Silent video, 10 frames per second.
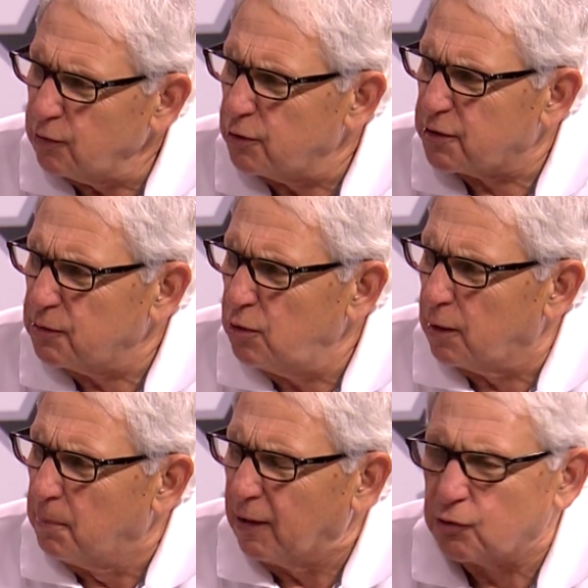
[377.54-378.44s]
you
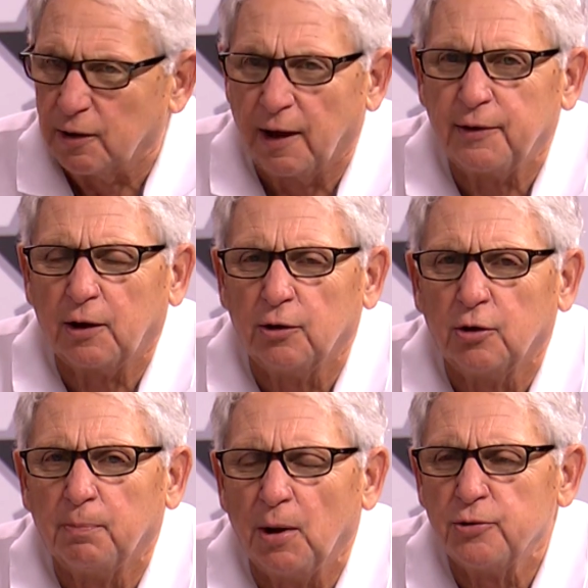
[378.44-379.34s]
had mentioned, I think, on
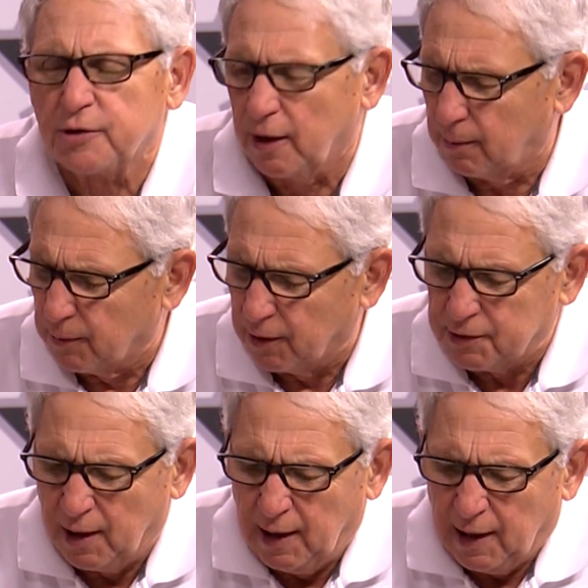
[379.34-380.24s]
your post game that
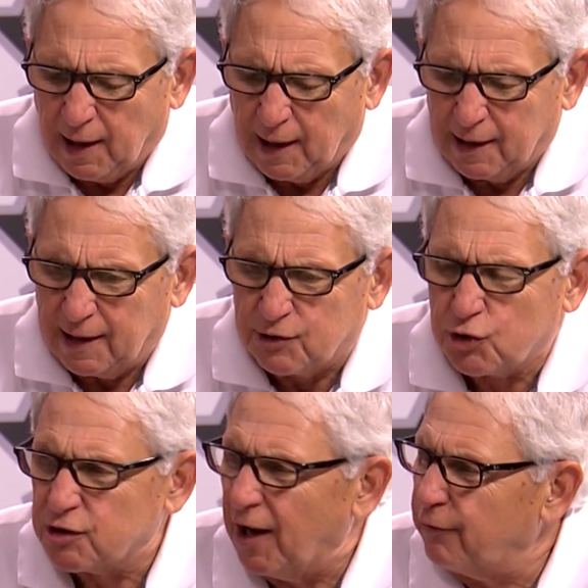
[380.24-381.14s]

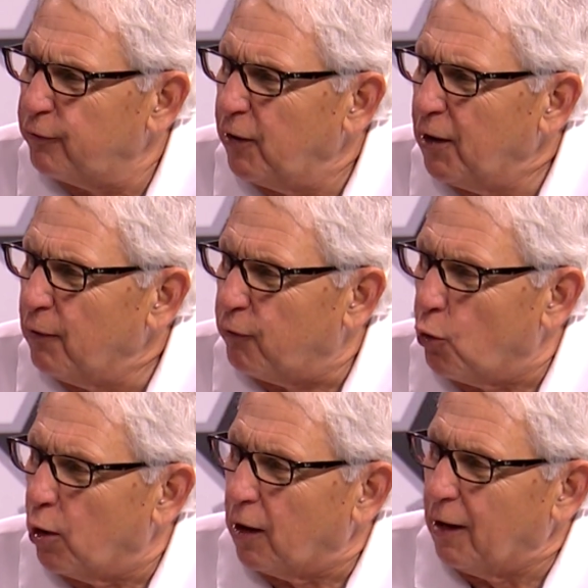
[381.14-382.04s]
it's tough
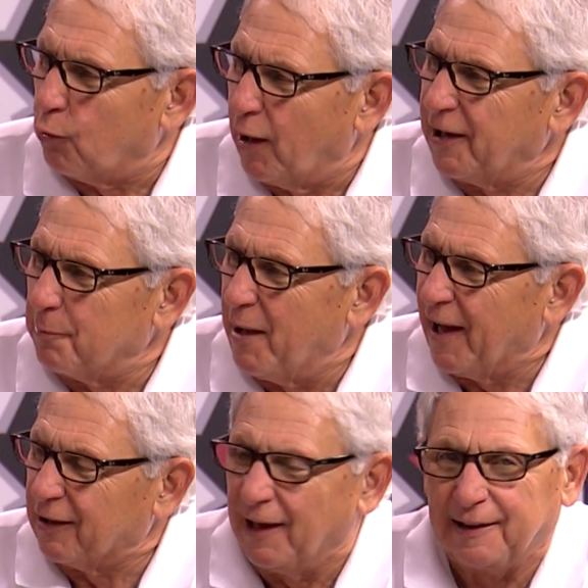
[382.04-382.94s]
for a running
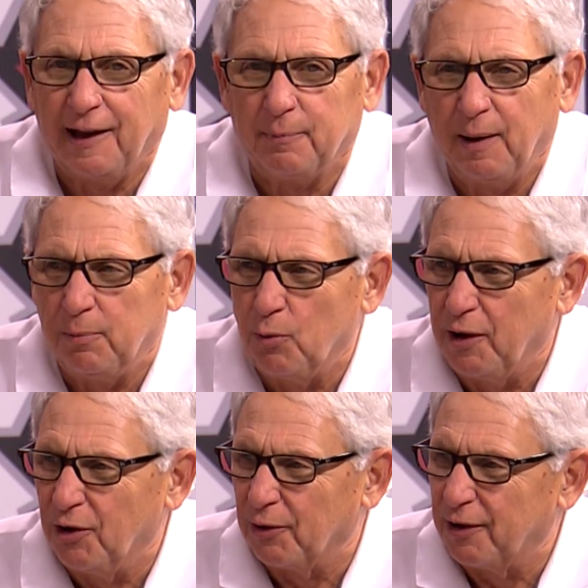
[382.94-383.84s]
back like that. Maybe
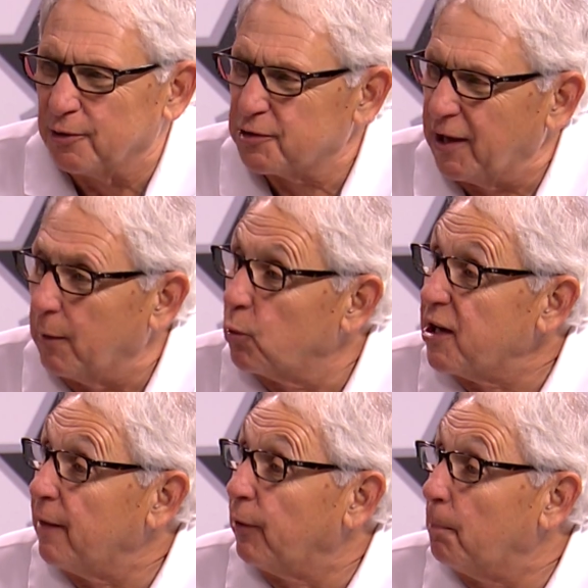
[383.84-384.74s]
we don't understand when
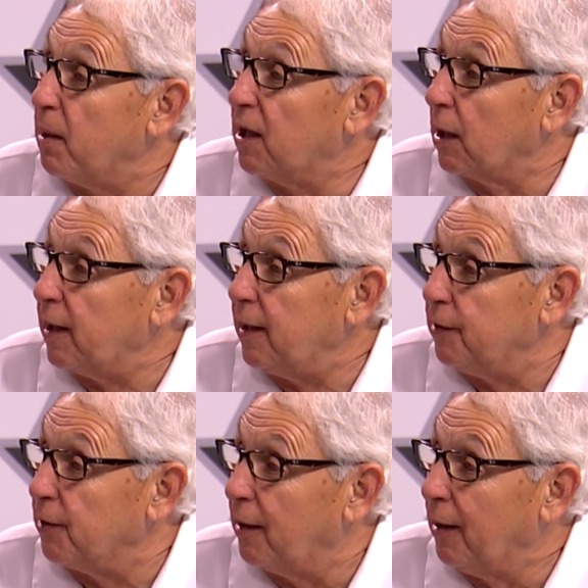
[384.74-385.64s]
you have a big
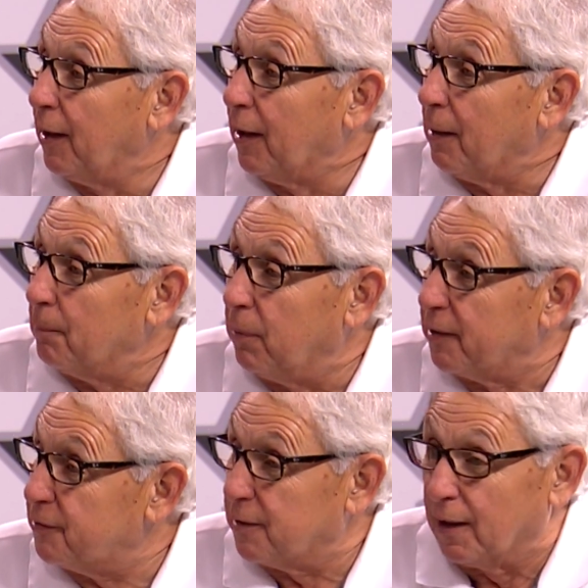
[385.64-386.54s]
lead.
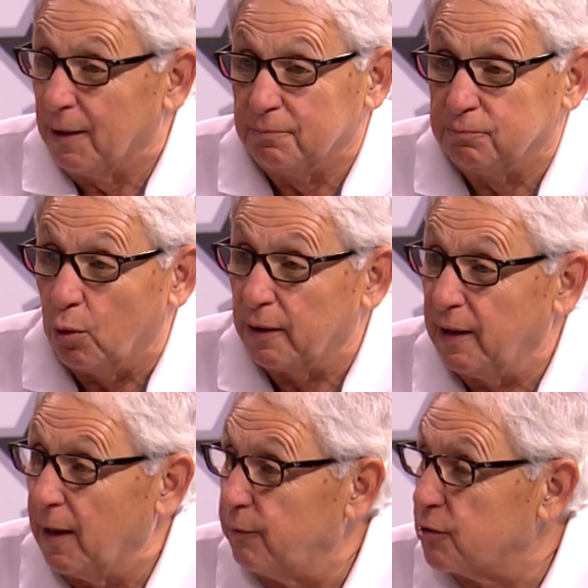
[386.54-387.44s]
But boy, he
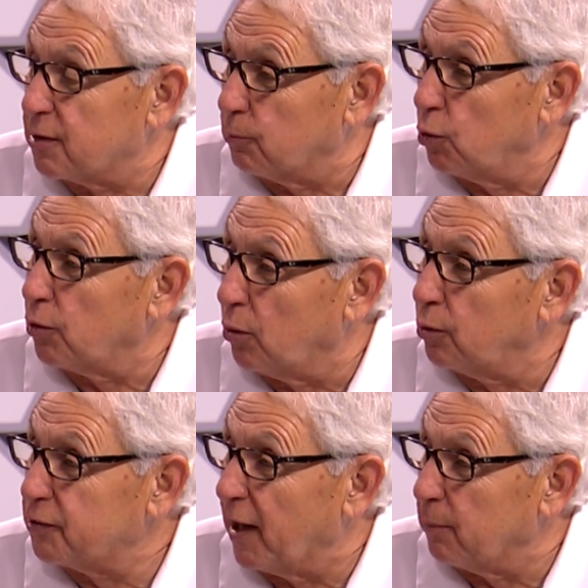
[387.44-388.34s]
gave you some good
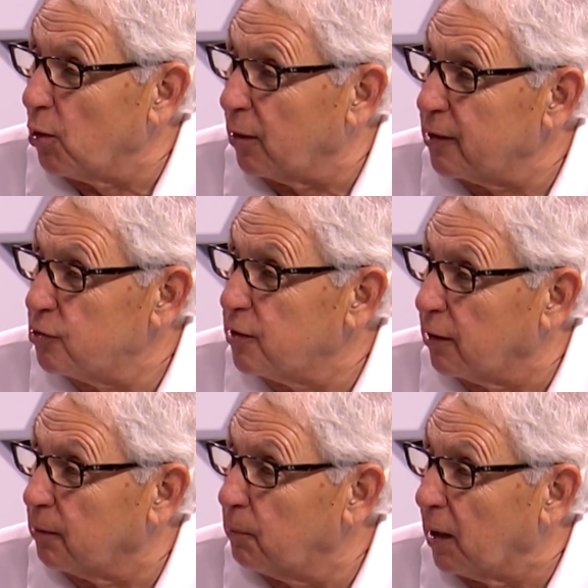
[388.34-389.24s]
old-time yardage
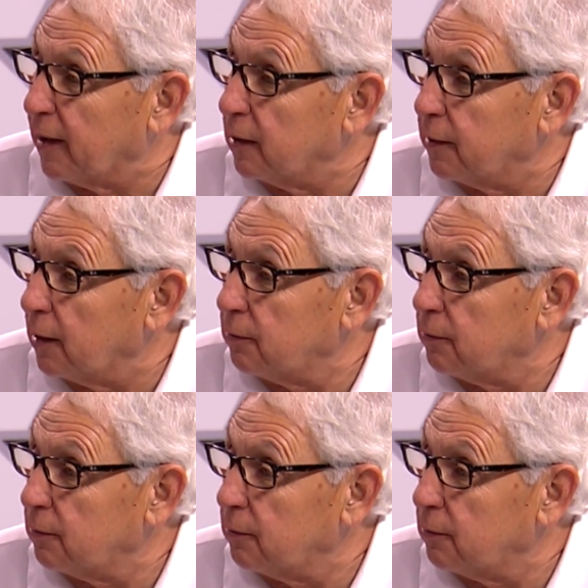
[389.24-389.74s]
there. Bullock did.